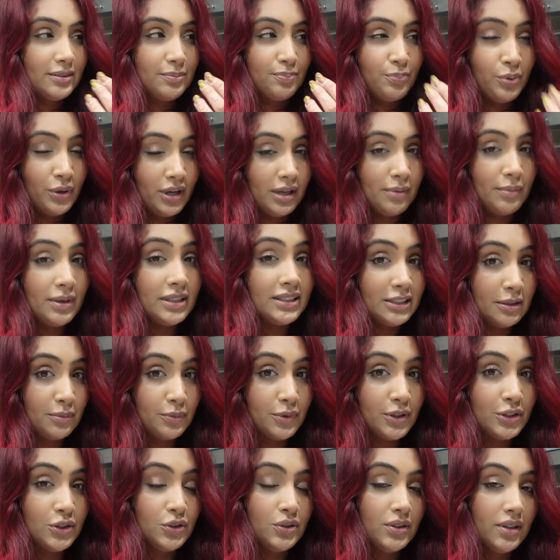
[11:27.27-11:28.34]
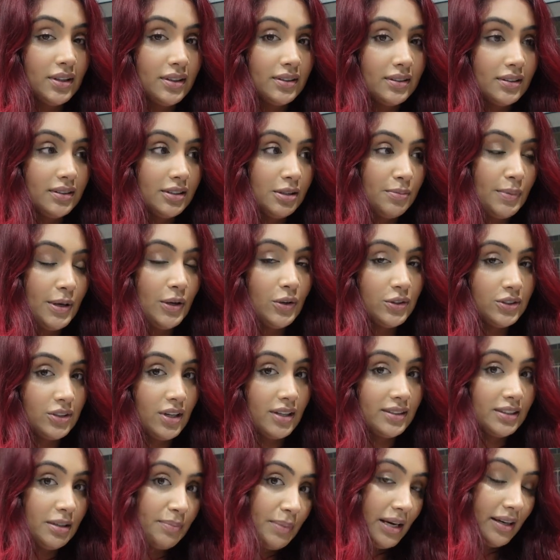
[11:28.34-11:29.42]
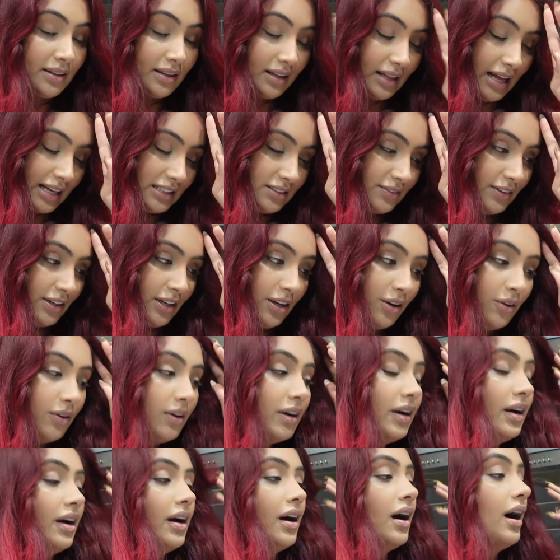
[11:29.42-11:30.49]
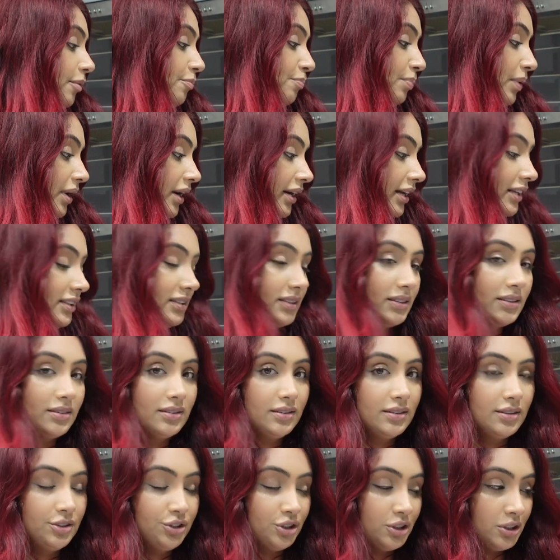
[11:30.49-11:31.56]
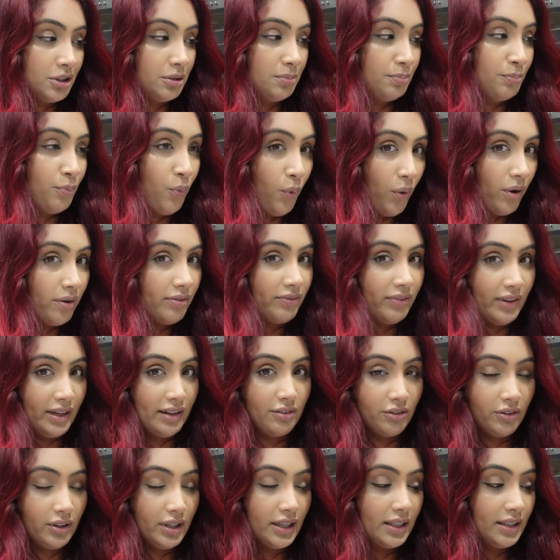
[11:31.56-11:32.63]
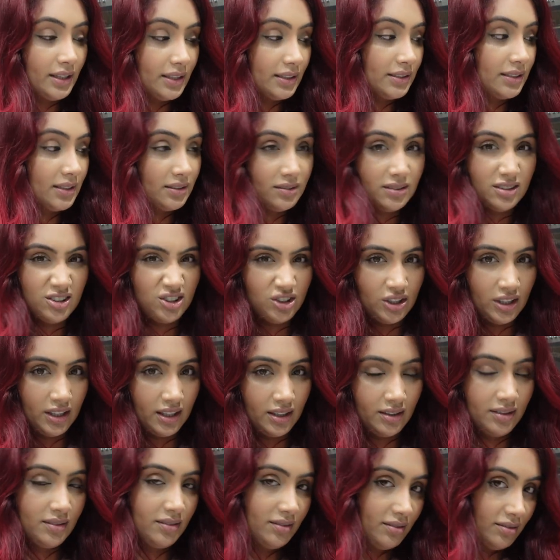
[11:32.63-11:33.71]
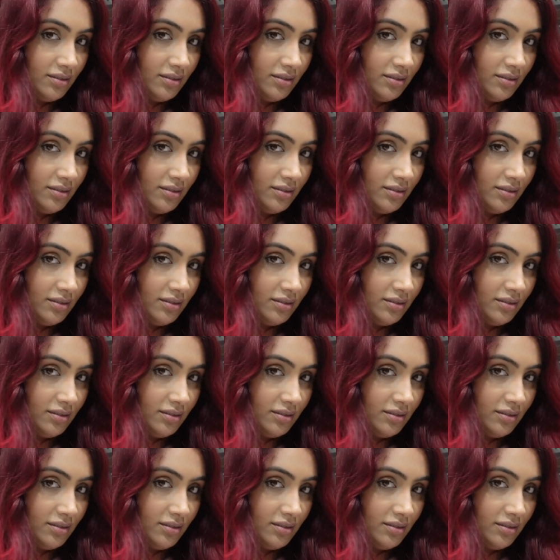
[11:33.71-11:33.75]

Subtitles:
pretty much similar to the tomato sauce I made in the last video, but it's just more flavoring in this because it's chicken.